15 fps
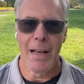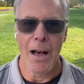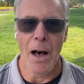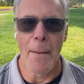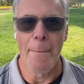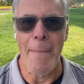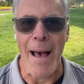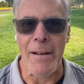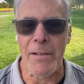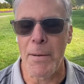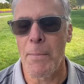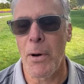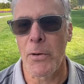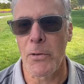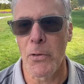um, magic
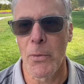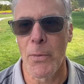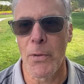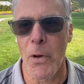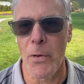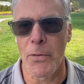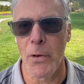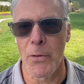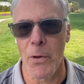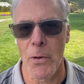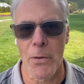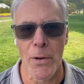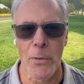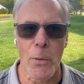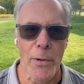mushrooms, also
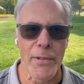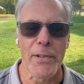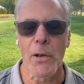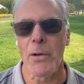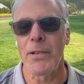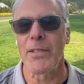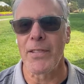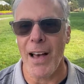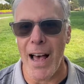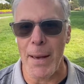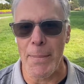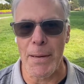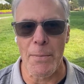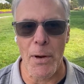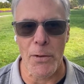known as uh, well,
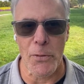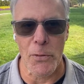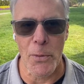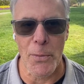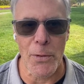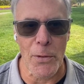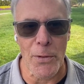psilocybin mushrooms.